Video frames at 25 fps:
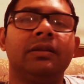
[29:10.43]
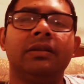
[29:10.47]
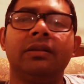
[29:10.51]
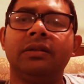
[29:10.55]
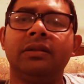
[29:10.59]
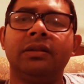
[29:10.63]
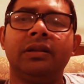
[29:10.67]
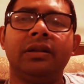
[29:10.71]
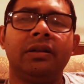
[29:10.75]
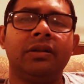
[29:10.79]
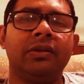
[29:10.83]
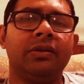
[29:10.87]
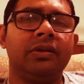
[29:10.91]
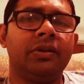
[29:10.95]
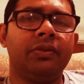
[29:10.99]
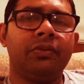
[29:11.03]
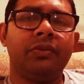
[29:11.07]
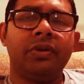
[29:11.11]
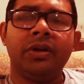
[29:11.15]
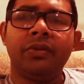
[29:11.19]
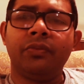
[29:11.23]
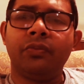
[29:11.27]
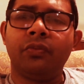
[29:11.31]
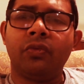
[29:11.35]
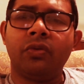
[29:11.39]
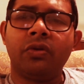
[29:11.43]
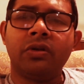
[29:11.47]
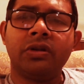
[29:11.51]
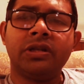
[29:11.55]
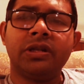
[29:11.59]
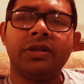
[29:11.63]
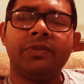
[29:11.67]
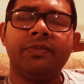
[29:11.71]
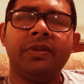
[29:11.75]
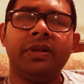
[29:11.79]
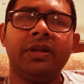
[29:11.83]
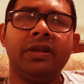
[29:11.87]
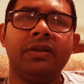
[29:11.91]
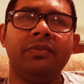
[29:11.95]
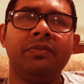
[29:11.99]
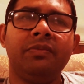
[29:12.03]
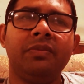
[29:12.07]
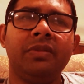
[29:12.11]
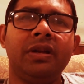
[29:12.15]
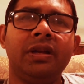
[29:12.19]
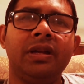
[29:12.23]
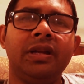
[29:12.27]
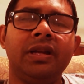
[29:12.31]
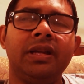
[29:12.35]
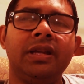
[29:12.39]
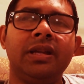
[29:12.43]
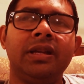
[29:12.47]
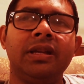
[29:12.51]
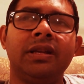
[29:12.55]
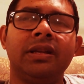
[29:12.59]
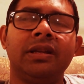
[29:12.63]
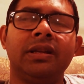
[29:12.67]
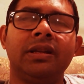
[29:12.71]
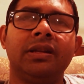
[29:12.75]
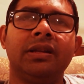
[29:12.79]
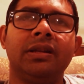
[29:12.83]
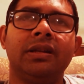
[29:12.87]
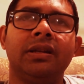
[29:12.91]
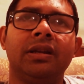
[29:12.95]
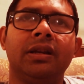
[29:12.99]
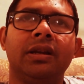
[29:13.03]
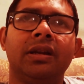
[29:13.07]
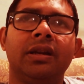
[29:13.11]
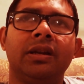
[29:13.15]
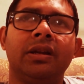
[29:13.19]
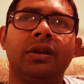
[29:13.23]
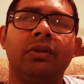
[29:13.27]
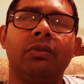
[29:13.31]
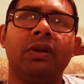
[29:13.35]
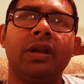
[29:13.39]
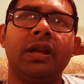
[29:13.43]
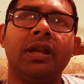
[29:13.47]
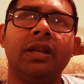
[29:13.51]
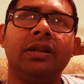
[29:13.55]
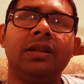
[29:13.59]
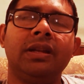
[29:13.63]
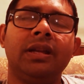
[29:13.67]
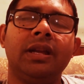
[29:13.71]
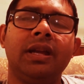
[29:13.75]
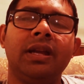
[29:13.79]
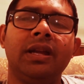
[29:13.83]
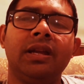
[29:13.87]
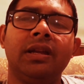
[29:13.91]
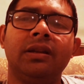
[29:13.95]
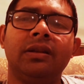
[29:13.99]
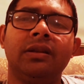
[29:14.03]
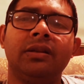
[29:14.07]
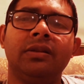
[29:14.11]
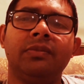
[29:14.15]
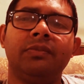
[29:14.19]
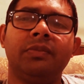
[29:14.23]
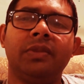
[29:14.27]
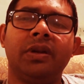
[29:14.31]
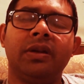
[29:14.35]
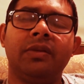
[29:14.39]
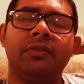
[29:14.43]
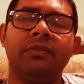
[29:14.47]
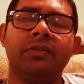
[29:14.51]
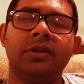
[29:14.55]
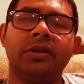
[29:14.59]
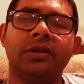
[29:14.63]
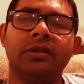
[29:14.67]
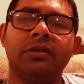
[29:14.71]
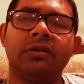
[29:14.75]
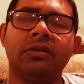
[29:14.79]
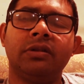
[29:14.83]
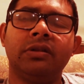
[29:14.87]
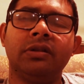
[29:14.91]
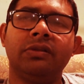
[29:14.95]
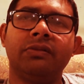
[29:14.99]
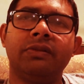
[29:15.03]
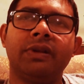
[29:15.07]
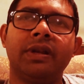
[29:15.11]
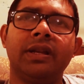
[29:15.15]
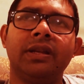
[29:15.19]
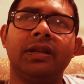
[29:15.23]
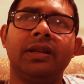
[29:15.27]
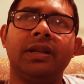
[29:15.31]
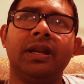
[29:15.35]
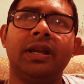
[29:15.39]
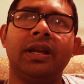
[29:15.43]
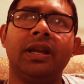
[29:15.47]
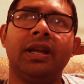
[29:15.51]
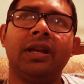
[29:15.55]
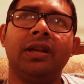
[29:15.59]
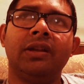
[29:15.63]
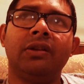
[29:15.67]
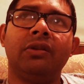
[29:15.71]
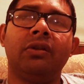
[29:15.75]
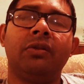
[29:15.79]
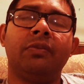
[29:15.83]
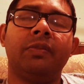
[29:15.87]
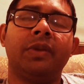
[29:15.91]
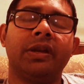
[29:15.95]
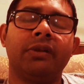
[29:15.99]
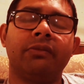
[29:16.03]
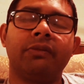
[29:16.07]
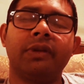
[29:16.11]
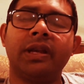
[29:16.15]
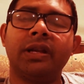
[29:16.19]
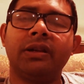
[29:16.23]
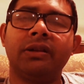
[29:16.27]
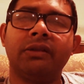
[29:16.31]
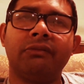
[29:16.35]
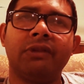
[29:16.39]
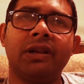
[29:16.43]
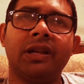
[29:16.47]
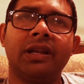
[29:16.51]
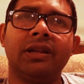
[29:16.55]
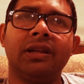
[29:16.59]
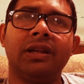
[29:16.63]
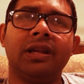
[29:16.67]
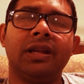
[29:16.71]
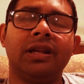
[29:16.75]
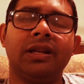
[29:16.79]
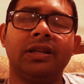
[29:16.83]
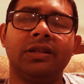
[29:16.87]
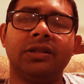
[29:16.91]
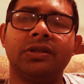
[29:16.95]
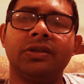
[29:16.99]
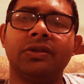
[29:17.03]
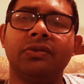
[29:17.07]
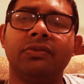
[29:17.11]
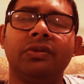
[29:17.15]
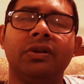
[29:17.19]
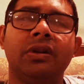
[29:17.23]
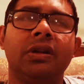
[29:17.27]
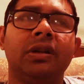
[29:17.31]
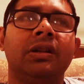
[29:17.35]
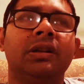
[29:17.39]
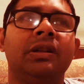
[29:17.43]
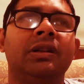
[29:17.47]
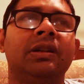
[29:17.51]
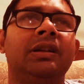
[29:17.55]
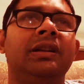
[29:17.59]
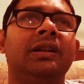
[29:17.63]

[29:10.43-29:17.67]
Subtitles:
They weren't worshiping my granddad, my maternal granddad, or my great granddad, and so on.